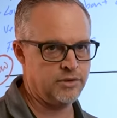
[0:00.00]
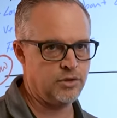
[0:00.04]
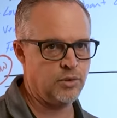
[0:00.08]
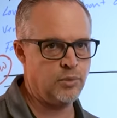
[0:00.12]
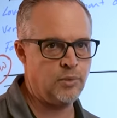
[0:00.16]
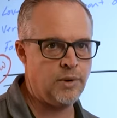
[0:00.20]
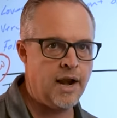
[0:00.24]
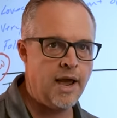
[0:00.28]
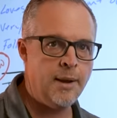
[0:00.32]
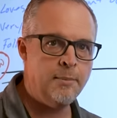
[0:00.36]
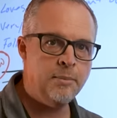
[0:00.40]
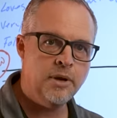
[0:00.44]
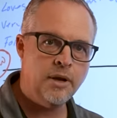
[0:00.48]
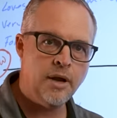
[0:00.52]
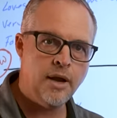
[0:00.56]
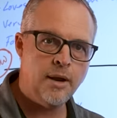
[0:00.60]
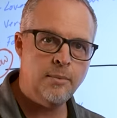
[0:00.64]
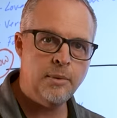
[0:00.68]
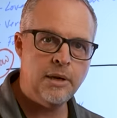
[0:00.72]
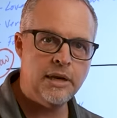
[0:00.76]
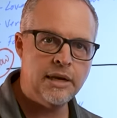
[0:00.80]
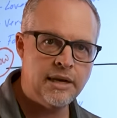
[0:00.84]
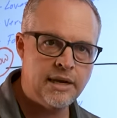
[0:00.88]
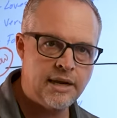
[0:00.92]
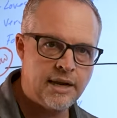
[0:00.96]
So when I'm
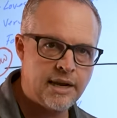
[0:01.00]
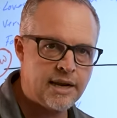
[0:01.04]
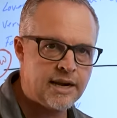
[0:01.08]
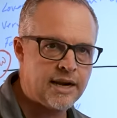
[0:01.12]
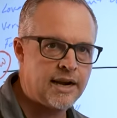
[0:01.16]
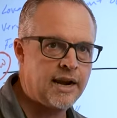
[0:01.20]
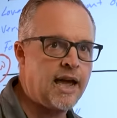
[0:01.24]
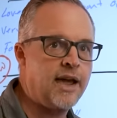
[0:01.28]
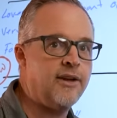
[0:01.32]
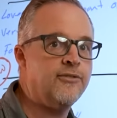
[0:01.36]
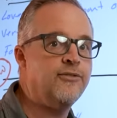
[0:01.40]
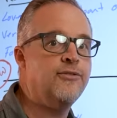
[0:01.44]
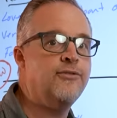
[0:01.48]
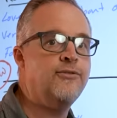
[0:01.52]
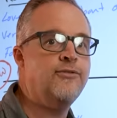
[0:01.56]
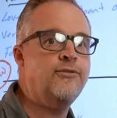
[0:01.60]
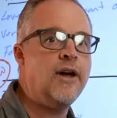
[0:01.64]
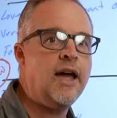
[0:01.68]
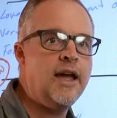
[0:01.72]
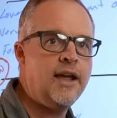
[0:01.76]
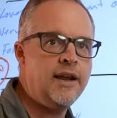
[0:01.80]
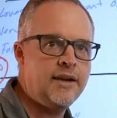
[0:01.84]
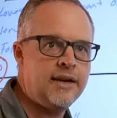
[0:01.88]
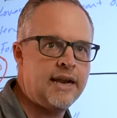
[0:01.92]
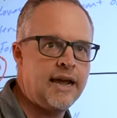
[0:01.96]
coming in and I
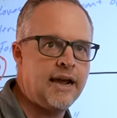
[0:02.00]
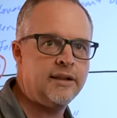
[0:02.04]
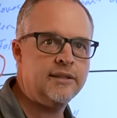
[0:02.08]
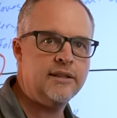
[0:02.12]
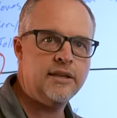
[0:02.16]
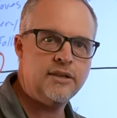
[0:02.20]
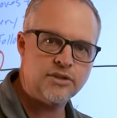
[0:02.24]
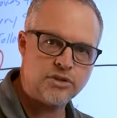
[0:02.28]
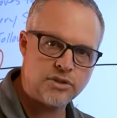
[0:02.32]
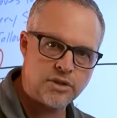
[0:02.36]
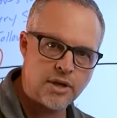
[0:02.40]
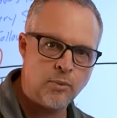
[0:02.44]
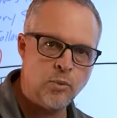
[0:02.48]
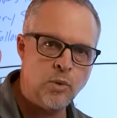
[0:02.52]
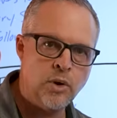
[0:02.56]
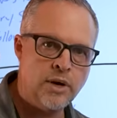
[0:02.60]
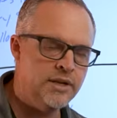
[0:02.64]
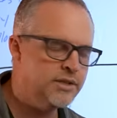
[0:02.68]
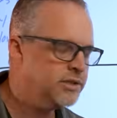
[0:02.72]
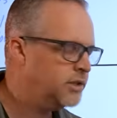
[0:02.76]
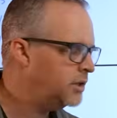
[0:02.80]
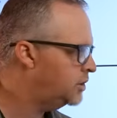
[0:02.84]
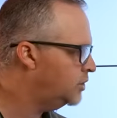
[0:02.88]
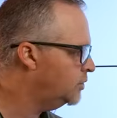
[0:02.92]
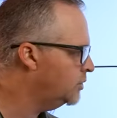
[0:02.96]
find out that someone
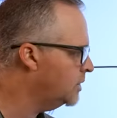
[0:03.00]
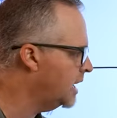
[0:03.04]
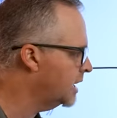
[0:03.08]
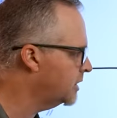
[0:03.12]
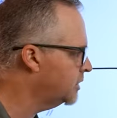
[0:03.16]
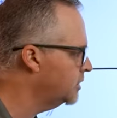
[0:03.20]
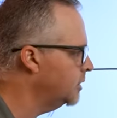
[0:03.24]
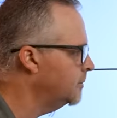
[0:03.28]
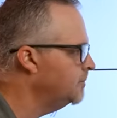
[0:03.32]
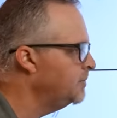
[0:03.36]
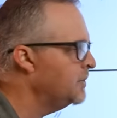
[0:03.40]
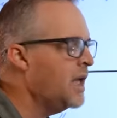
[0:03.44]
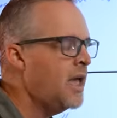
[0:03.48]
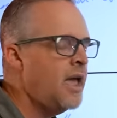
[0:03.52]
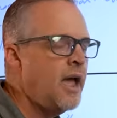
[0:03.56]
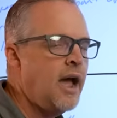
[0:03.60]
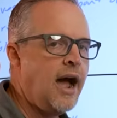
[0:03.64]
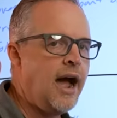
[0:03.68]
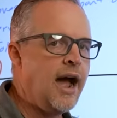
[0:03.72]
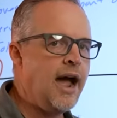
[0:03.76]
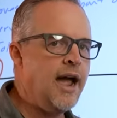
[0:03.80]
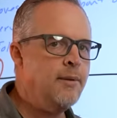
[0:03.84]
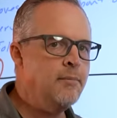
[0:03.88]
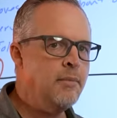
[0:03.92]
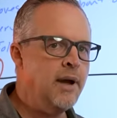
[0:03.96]
is a director,
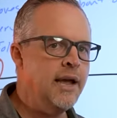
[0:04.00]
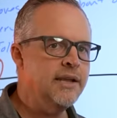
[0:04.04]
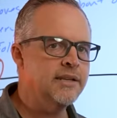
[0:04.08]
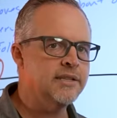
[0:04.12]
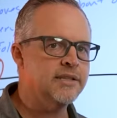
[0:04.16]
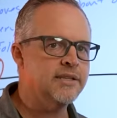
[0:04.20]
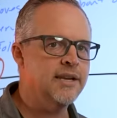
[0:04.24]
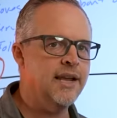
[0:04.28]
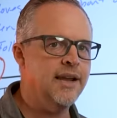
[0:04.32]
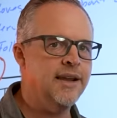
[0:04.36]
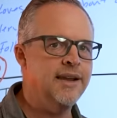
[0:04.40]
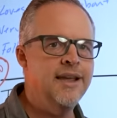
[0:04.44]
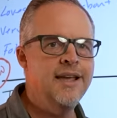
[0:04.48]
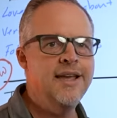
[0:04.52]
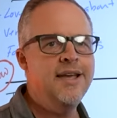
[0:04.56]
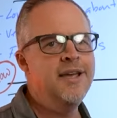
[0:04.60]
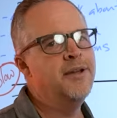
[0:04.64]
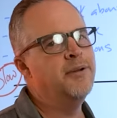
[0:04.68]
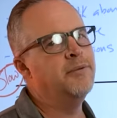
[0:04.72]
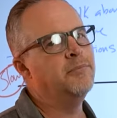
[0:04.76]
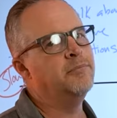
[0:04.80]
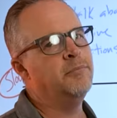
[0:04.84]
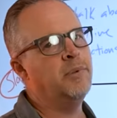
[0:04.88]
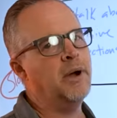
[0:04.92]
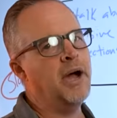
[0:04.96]
I might say,
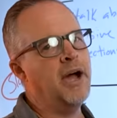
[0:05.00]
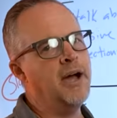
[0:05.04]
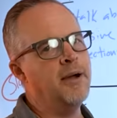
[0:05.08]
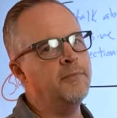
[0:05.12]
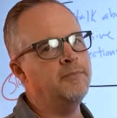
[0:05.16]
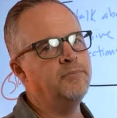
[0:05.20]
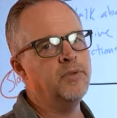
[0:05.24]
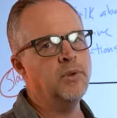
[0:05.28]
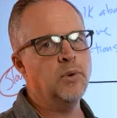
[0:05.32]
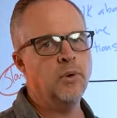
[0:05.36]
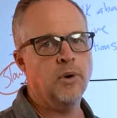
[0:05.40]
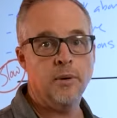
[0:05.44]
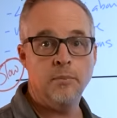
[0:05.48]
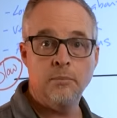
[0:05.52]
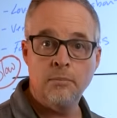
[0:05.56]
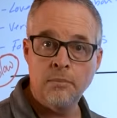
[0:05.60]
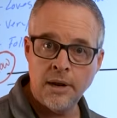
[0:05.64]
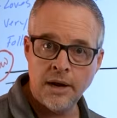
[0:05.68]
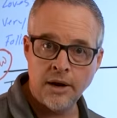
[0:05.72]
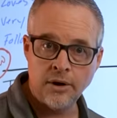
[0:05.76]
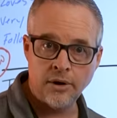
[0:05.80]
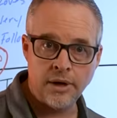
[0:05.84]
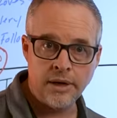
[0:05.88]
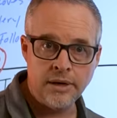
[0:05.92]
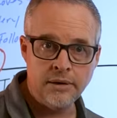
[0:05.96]
Bob or
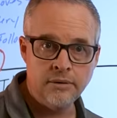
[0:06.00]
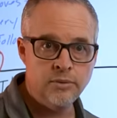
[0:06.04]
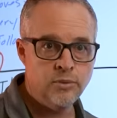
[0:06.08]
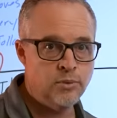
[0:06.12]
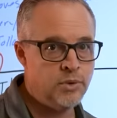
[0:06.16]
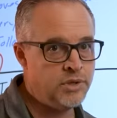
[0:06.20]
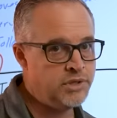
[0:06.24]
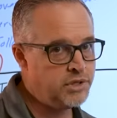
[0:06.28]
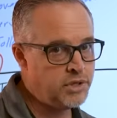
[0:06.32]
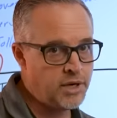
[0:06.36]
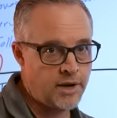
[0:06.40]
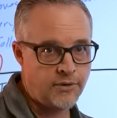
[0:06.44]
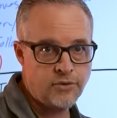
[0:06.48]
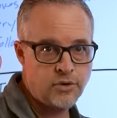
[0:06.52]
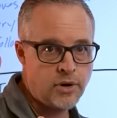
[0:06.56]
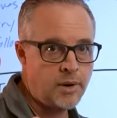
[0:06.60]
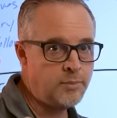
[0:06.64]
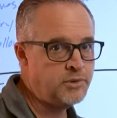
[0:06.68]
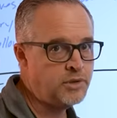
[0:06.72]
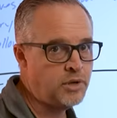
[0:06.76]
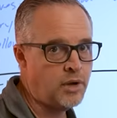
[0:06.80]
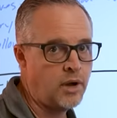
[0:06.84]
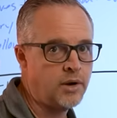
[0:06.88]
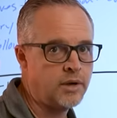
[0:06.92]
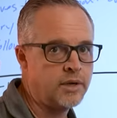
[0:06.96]
Mary, whichever I'm
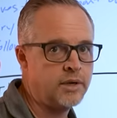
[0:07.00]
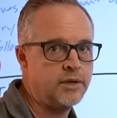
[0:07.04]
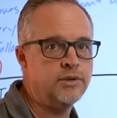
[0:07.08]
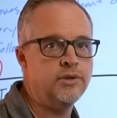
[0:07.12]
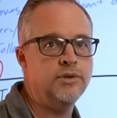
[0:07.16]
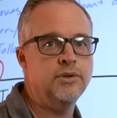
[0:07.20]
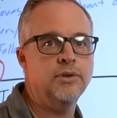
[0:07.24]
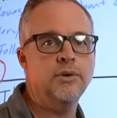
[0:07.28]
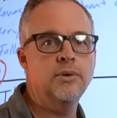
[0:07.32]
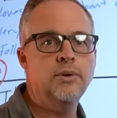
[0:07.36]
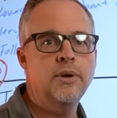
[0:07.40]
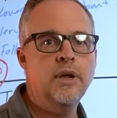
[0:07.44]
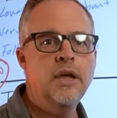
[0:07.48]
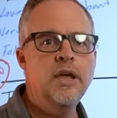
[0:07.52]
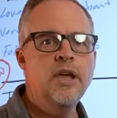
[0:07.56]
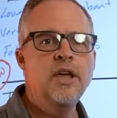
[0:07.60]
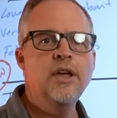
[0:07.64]
talking to,